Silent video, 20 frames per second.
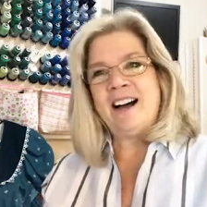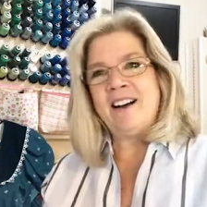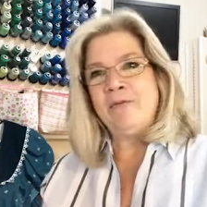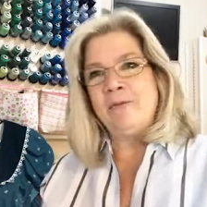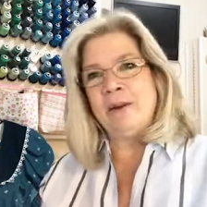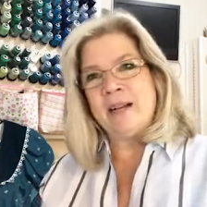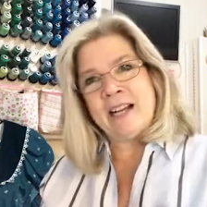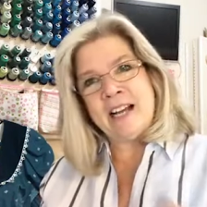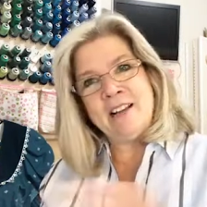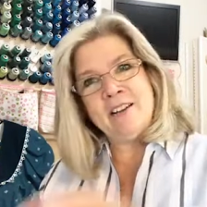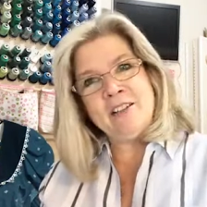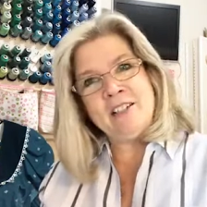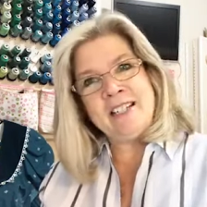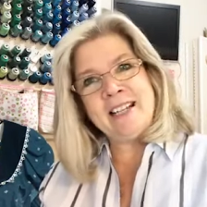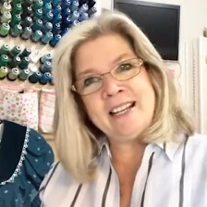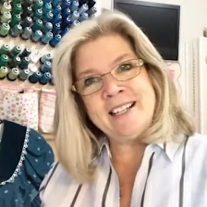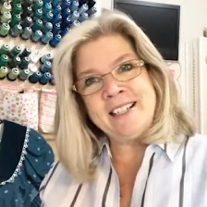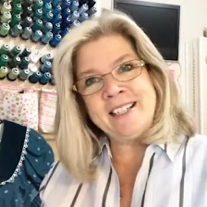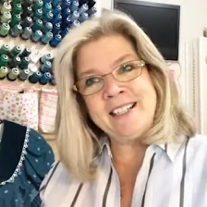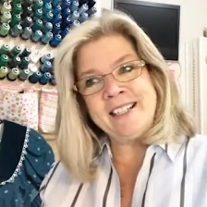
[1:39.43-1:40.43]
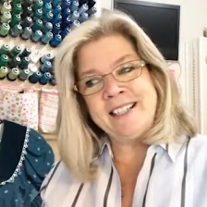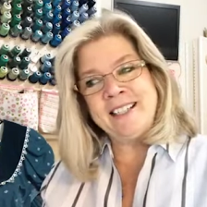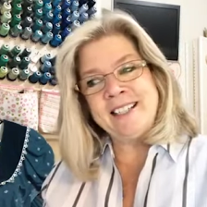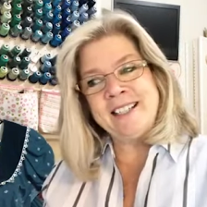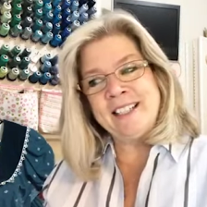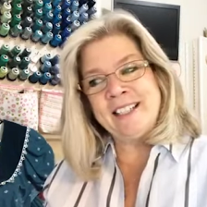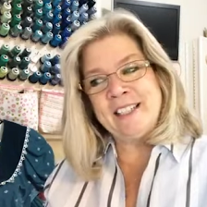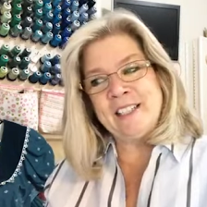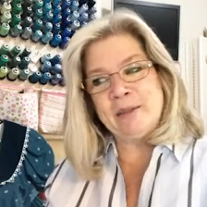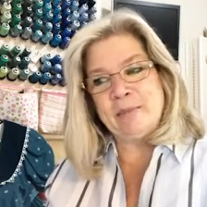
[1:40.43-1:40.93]
when I tested
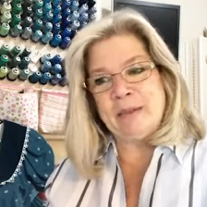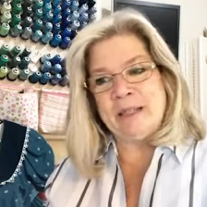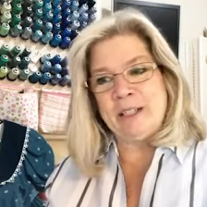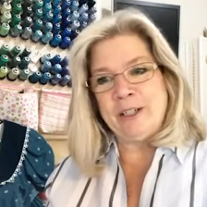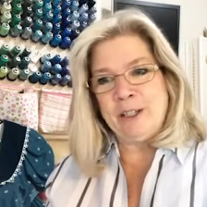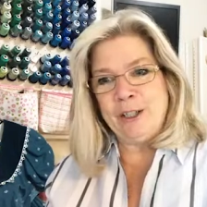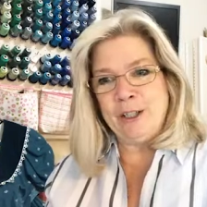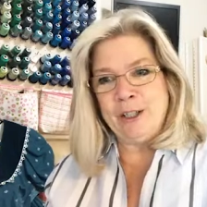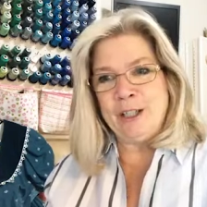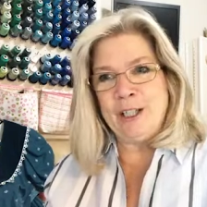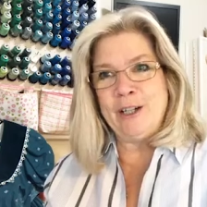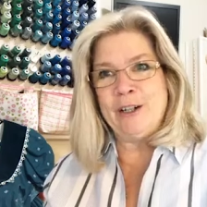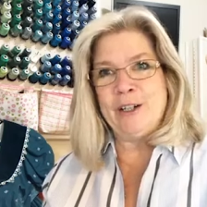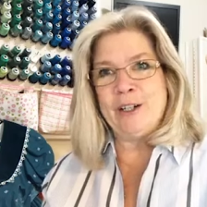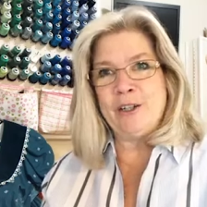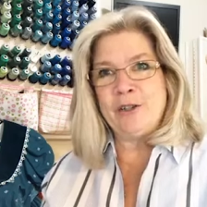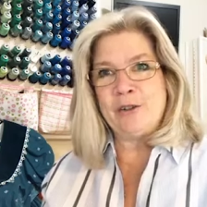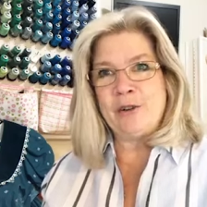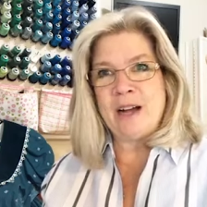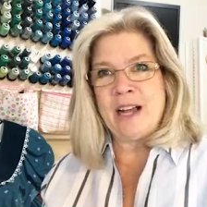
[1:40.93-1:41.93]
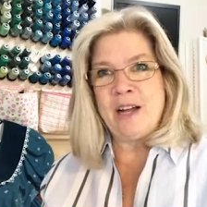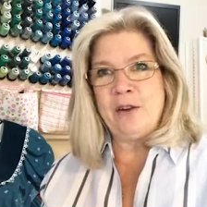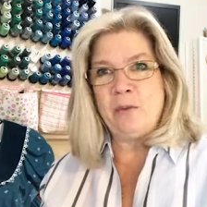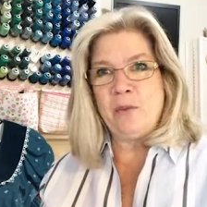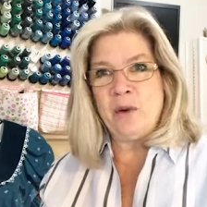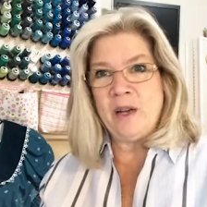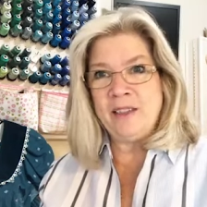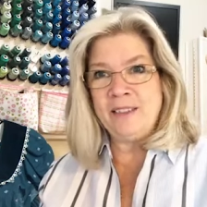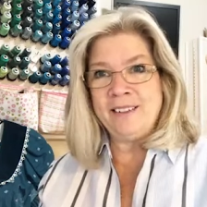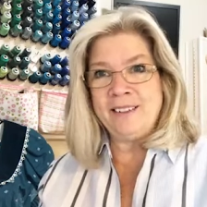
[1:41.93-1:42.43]
this a little bit earlier and tried
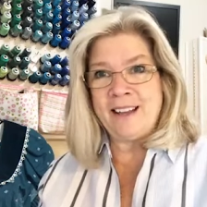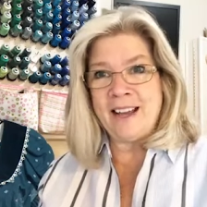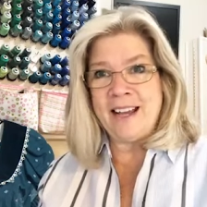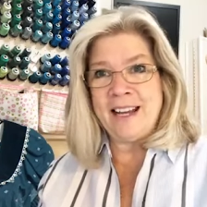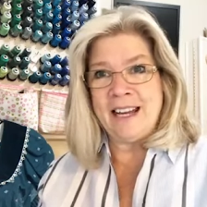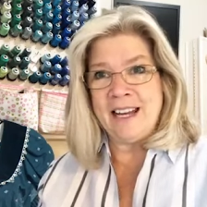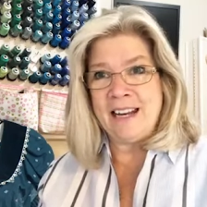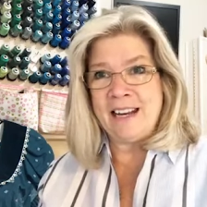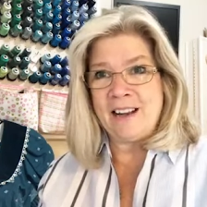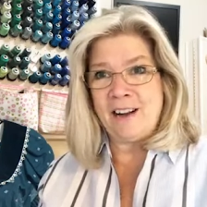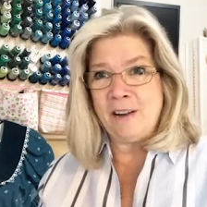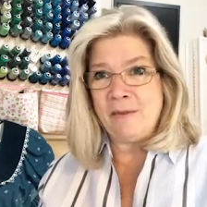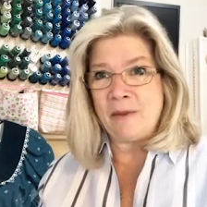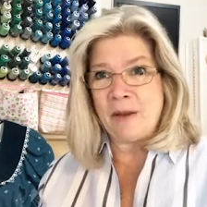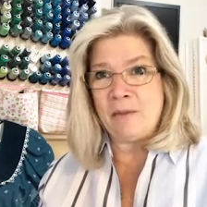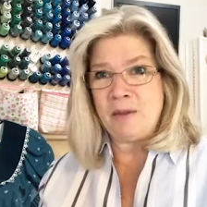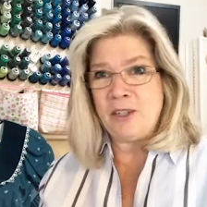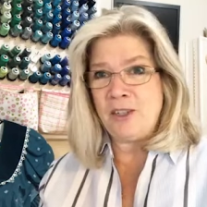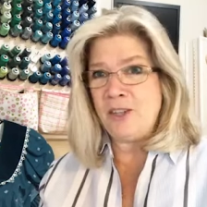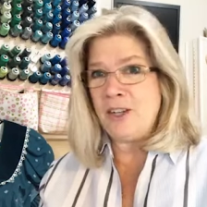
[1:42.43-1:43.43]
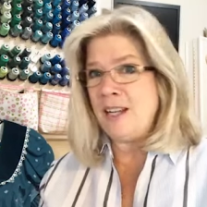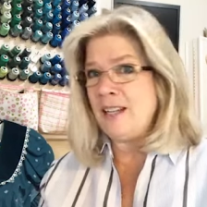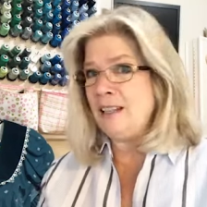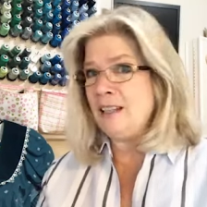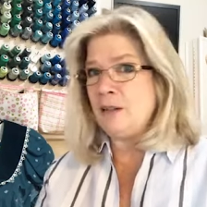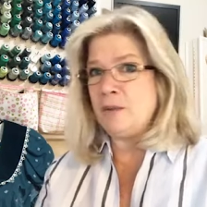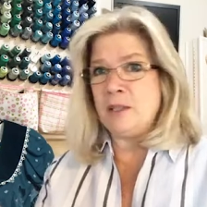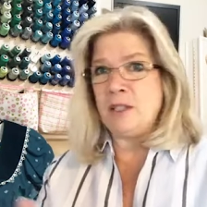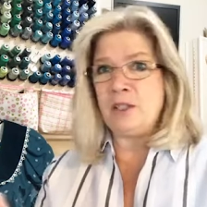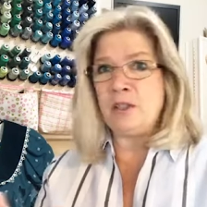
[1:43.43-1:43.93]
with lighting on my machine,
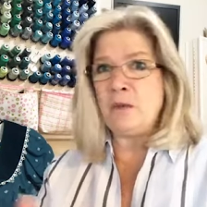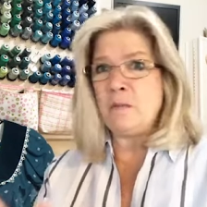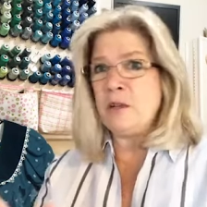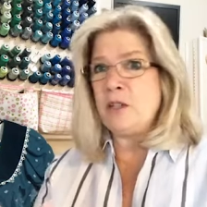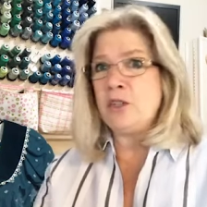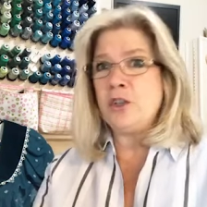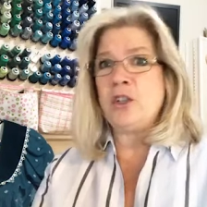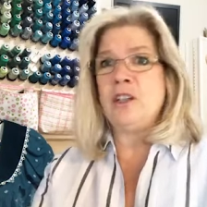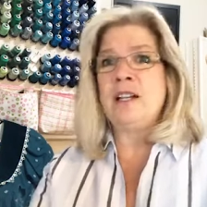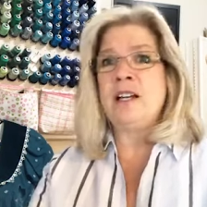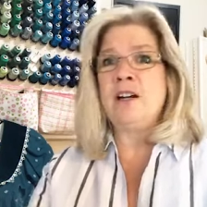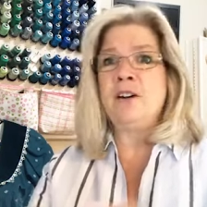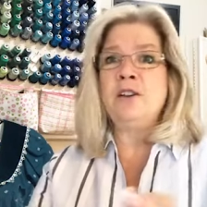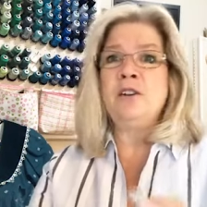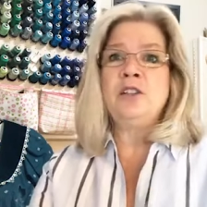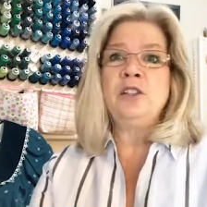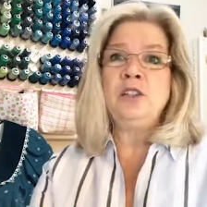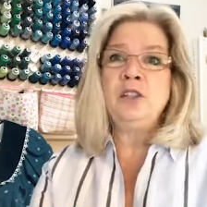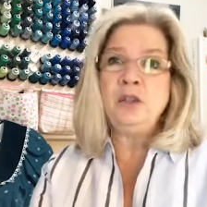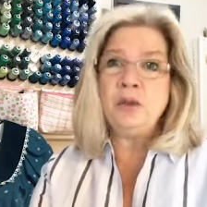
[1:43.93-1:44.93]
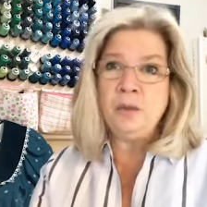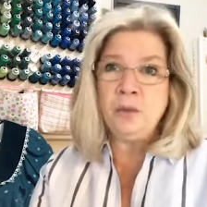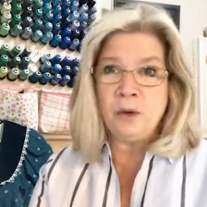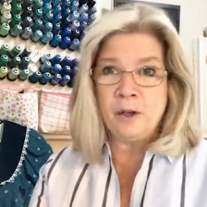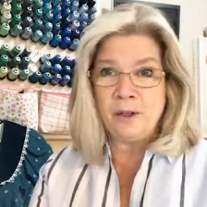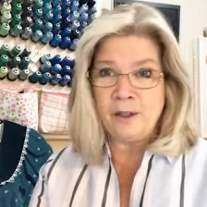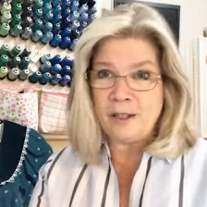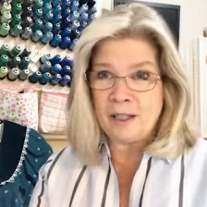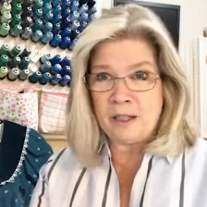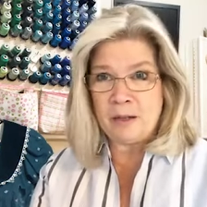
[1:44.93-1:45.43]
there was so much glare you
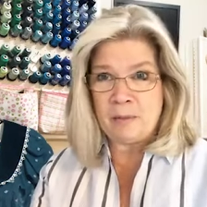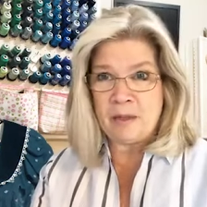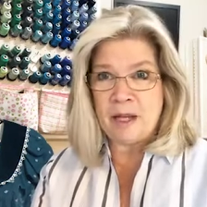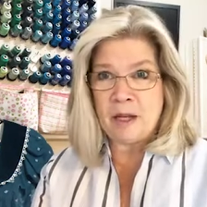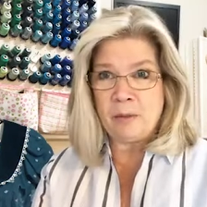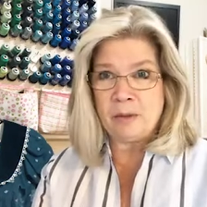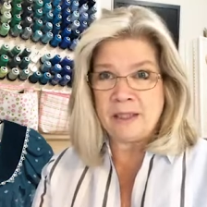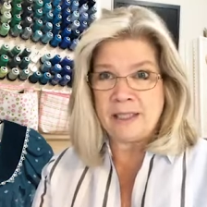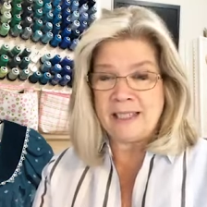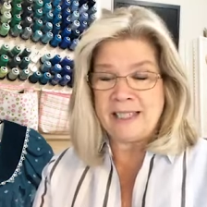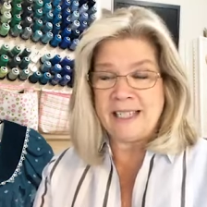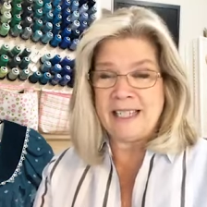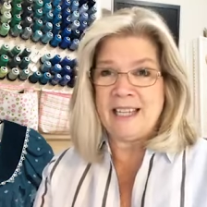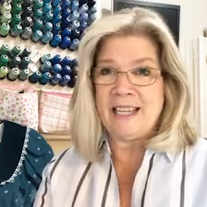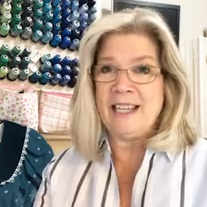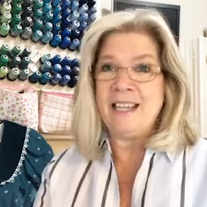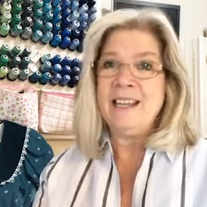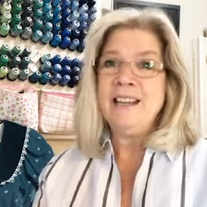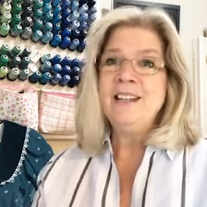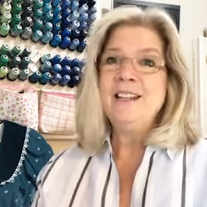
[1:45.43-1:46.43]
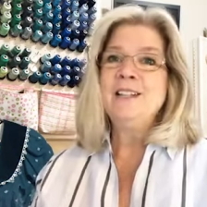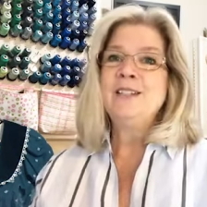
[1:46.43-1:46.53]
weren't going to be able to see.